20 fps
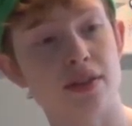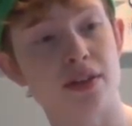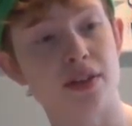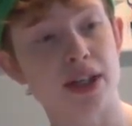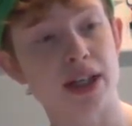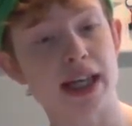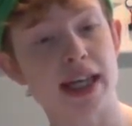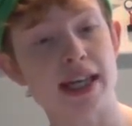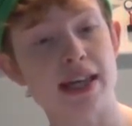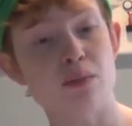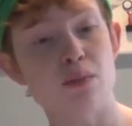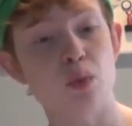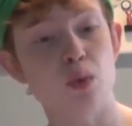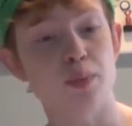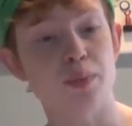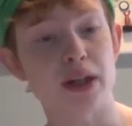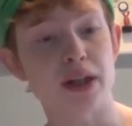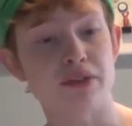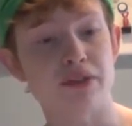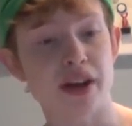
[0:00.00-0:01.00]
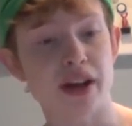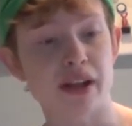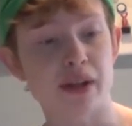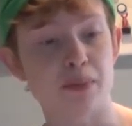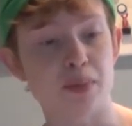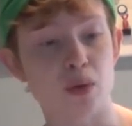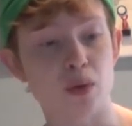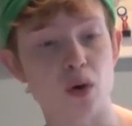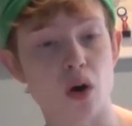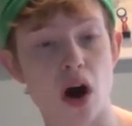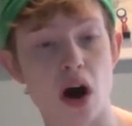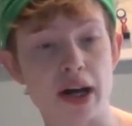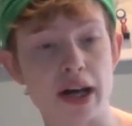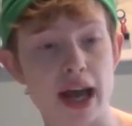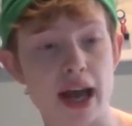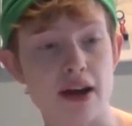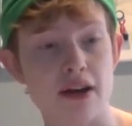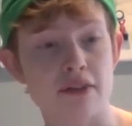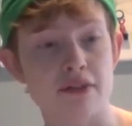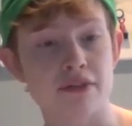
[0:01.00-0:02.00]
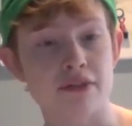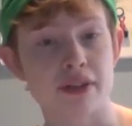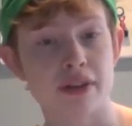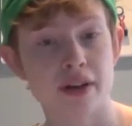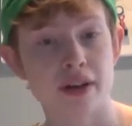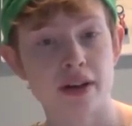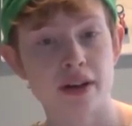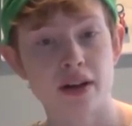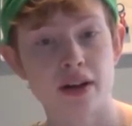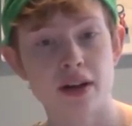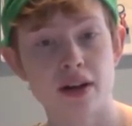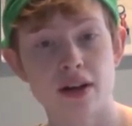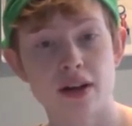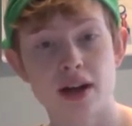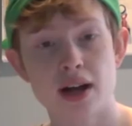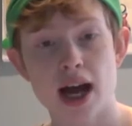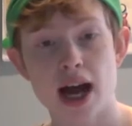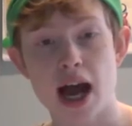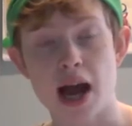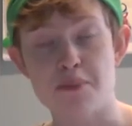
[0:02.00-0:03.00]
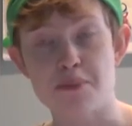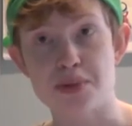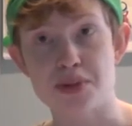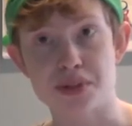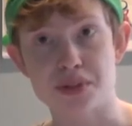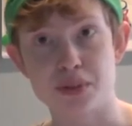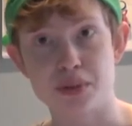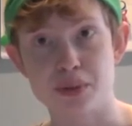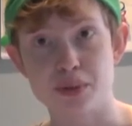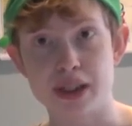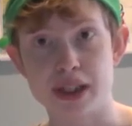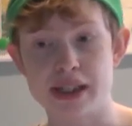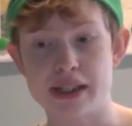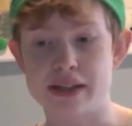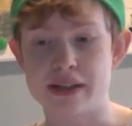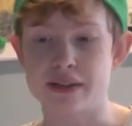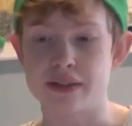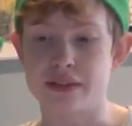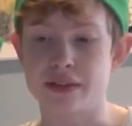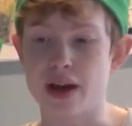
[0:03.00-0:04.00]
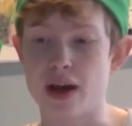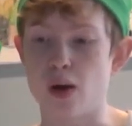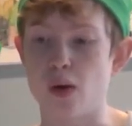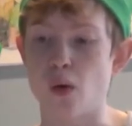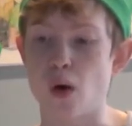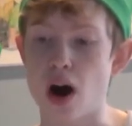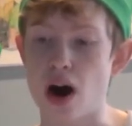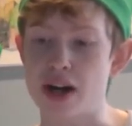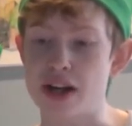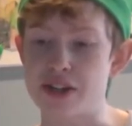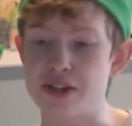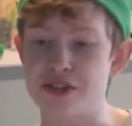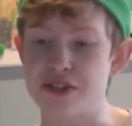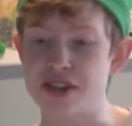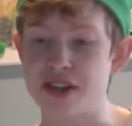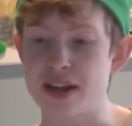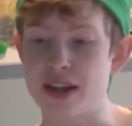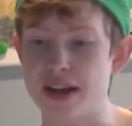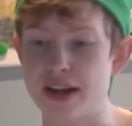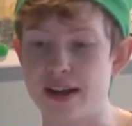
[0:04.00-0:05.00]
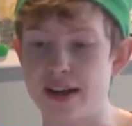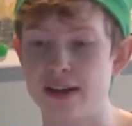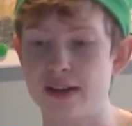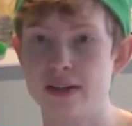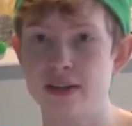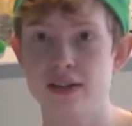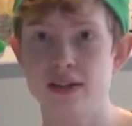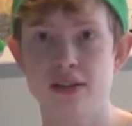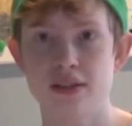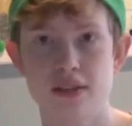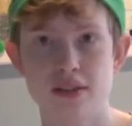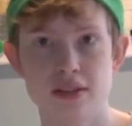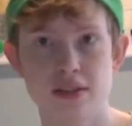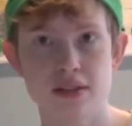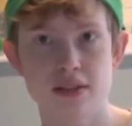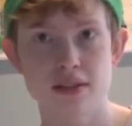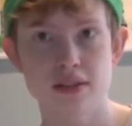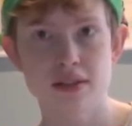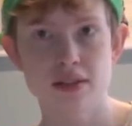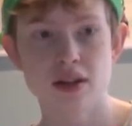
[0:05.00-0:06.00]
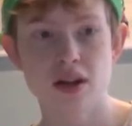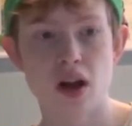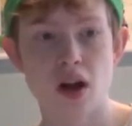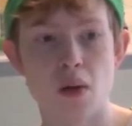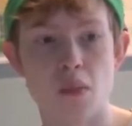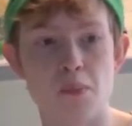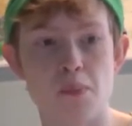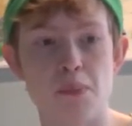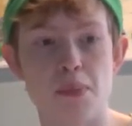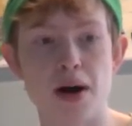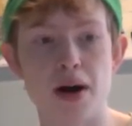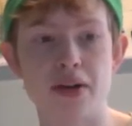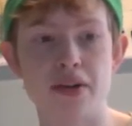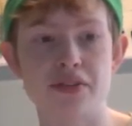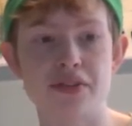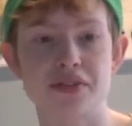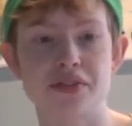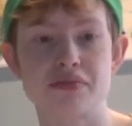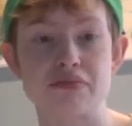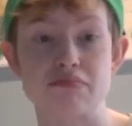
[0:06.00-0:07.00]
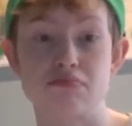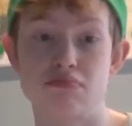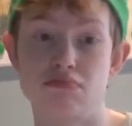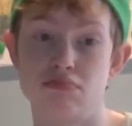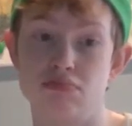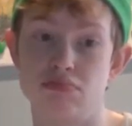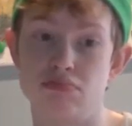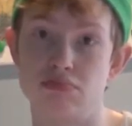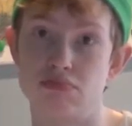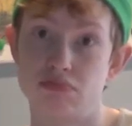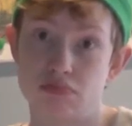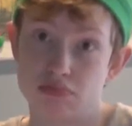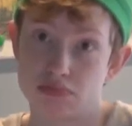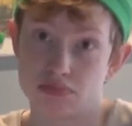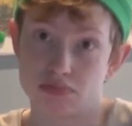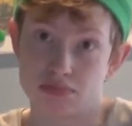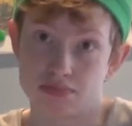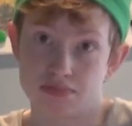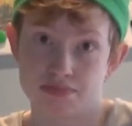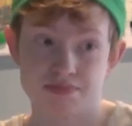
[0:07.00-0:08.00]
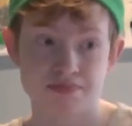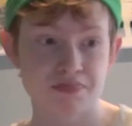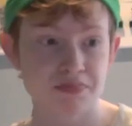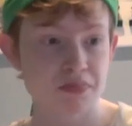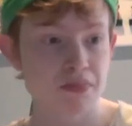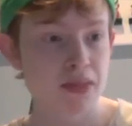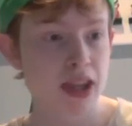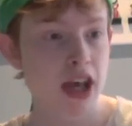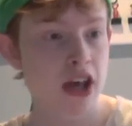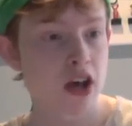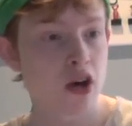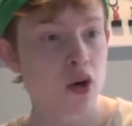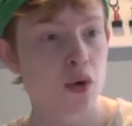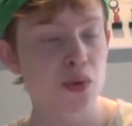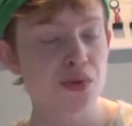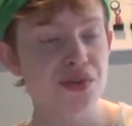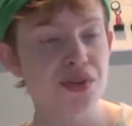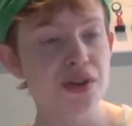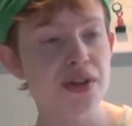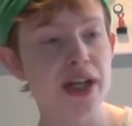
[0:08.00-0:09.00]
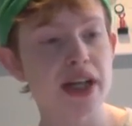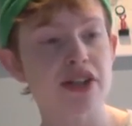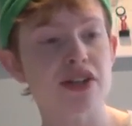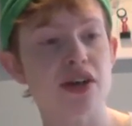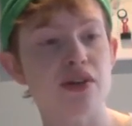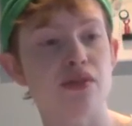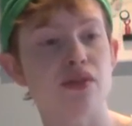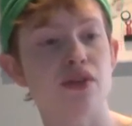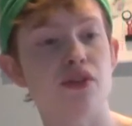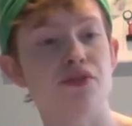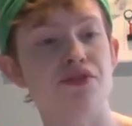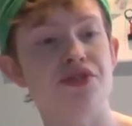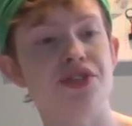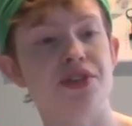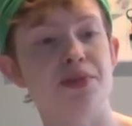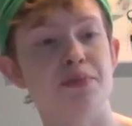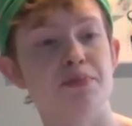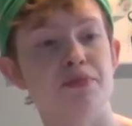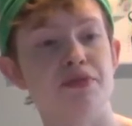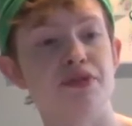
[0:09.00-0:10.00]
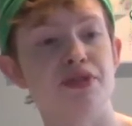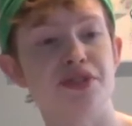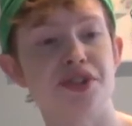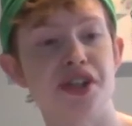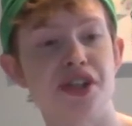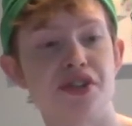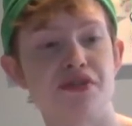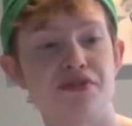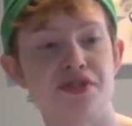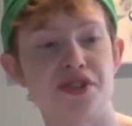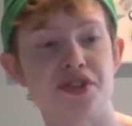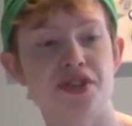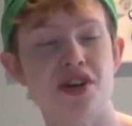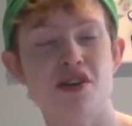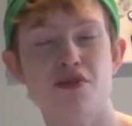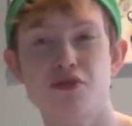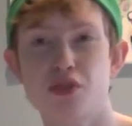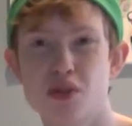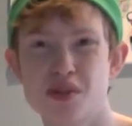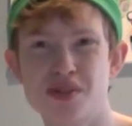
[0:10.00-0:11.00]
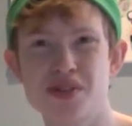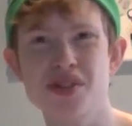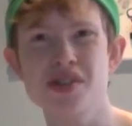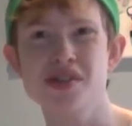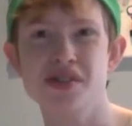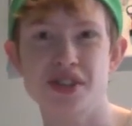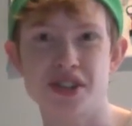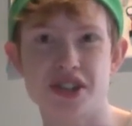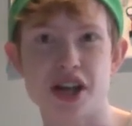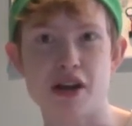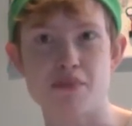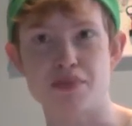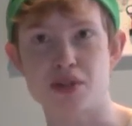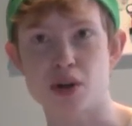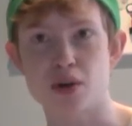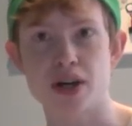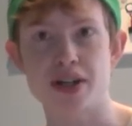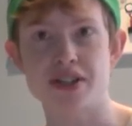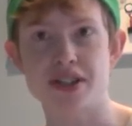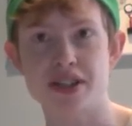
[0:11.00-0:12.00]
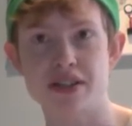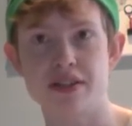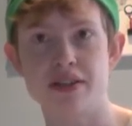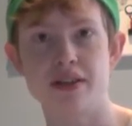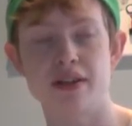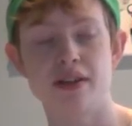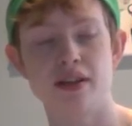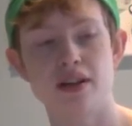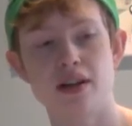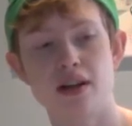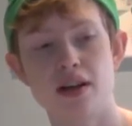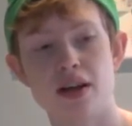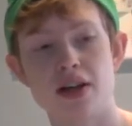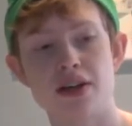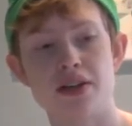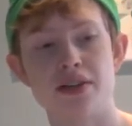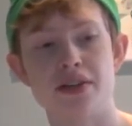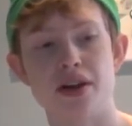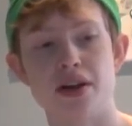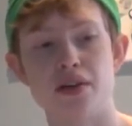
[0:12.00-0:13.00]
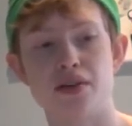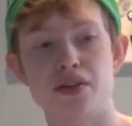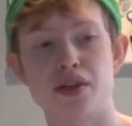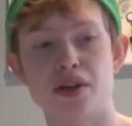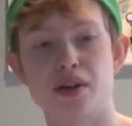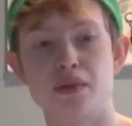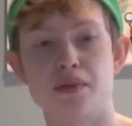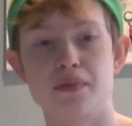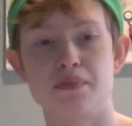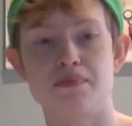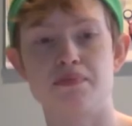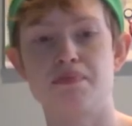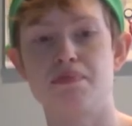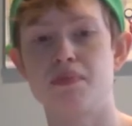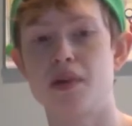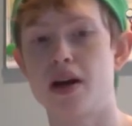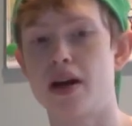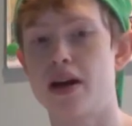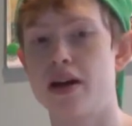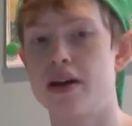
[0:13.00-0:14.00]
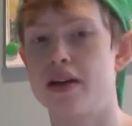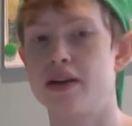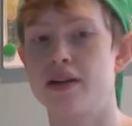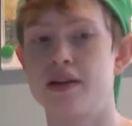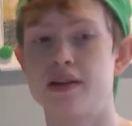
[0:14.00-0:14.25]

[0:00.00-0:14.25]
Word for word: he will be available, I have absolutely no idea. But, mm. Also, they showed off some footage for Star Fox, looked the same, so I didn't, you know, show the uh,